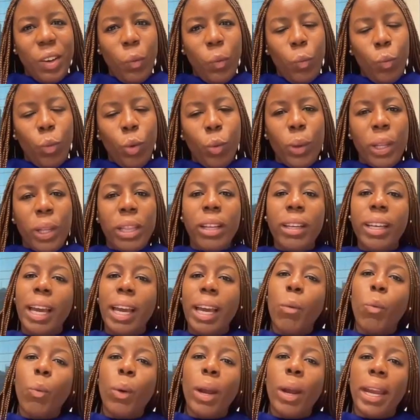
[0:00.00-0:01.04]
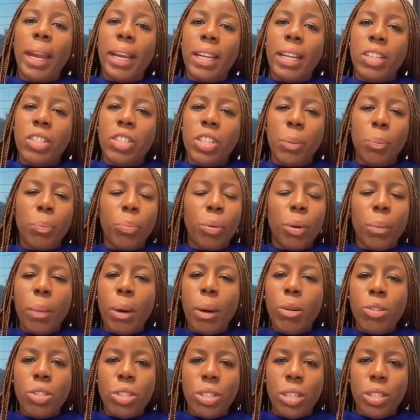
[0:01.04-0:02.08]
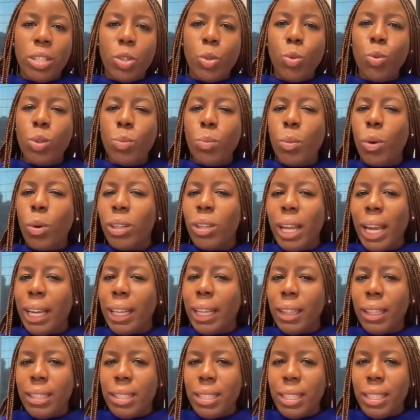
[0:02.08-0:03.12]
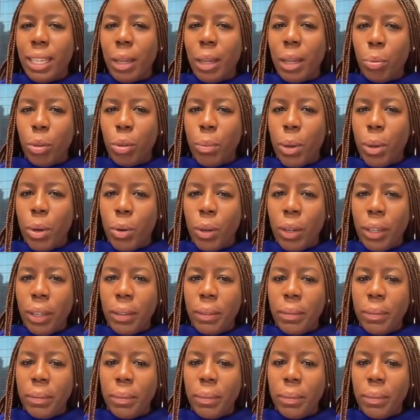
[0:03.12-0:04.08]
when we look at wage and promotions, who's more likely to get promoted?